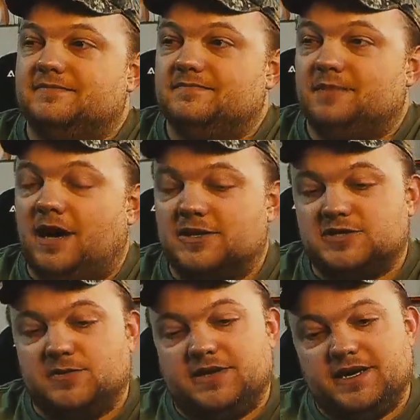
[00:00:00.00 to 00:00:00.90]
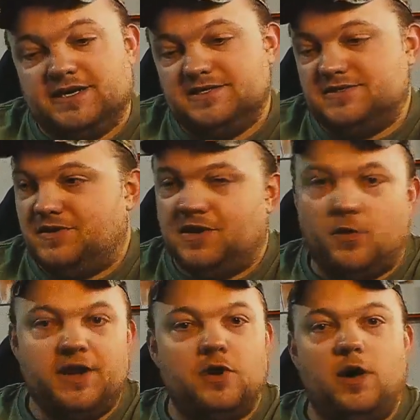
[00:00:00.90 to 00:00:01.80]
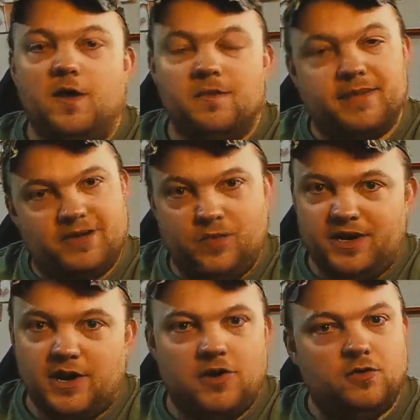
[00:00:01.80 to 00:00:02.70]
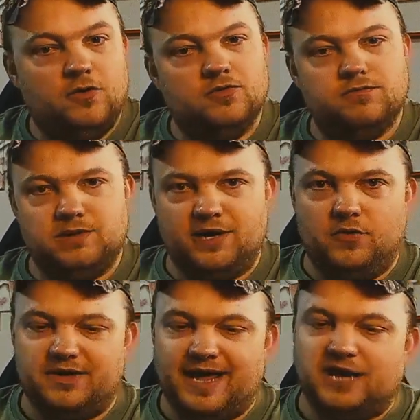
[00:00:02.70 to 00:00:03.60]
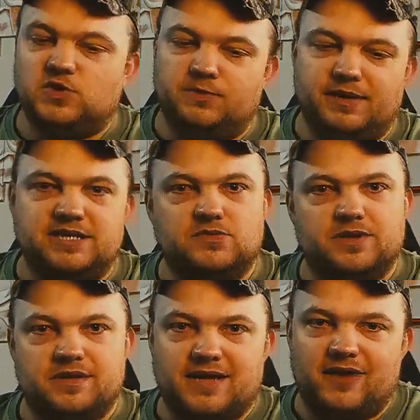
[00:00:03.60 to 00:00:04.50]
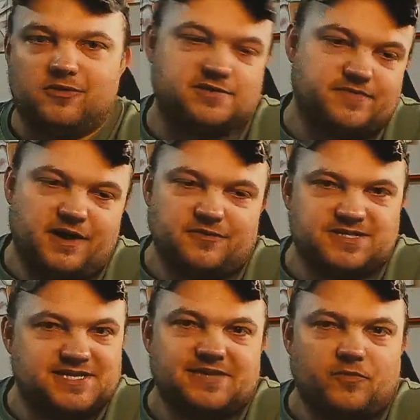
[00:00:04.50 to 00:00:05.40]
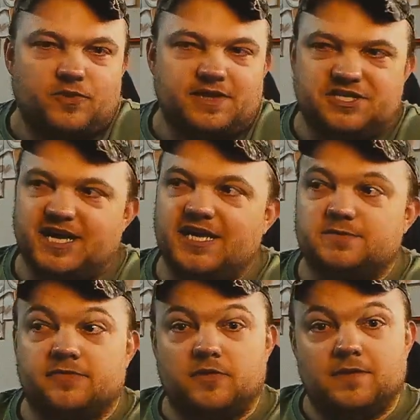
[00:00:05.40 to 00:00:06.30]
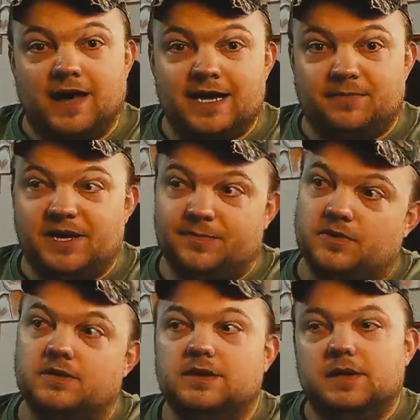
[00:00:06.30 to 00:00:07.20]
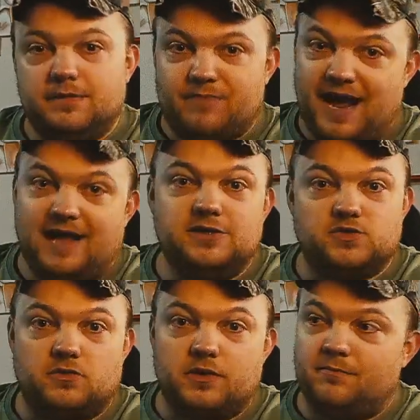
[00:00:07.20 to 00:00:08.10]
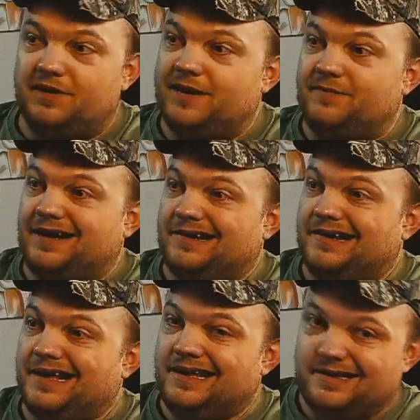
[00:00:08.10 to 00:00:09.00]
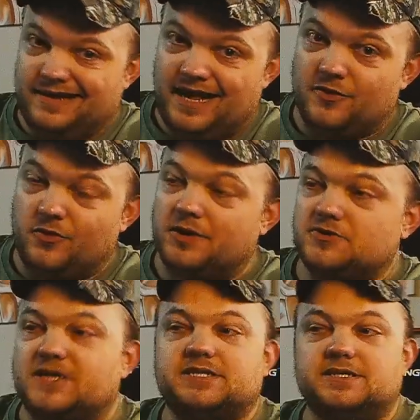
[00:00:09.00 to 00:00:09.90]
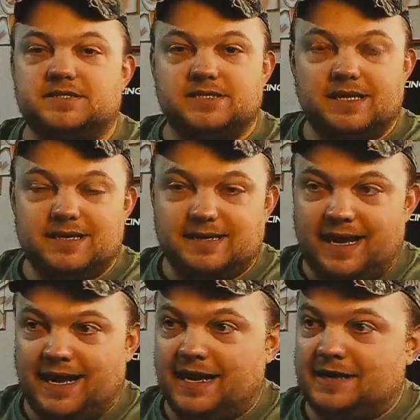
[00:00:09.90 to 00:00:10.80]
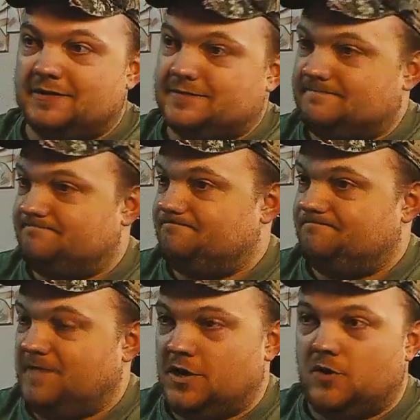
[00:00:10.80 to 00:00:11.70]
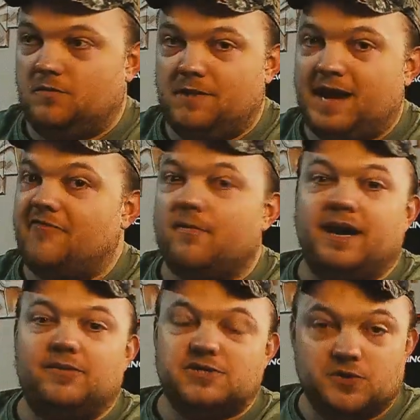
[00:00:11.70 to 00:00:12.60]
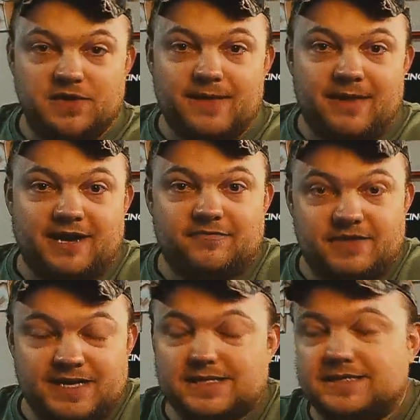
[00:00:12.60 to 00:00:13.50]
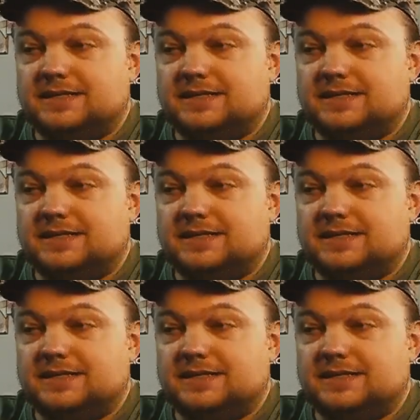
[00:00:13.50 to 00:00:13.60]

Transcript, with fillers: also because, you know, we know all the, we know, like, what's actual B I S and what's not. Of course, for hunters, that's never really changed, but for a lot of people, Allens were wearing plate back in the day, now they're wearing dresses. And, you know, not everybody was doing that back in vanilla.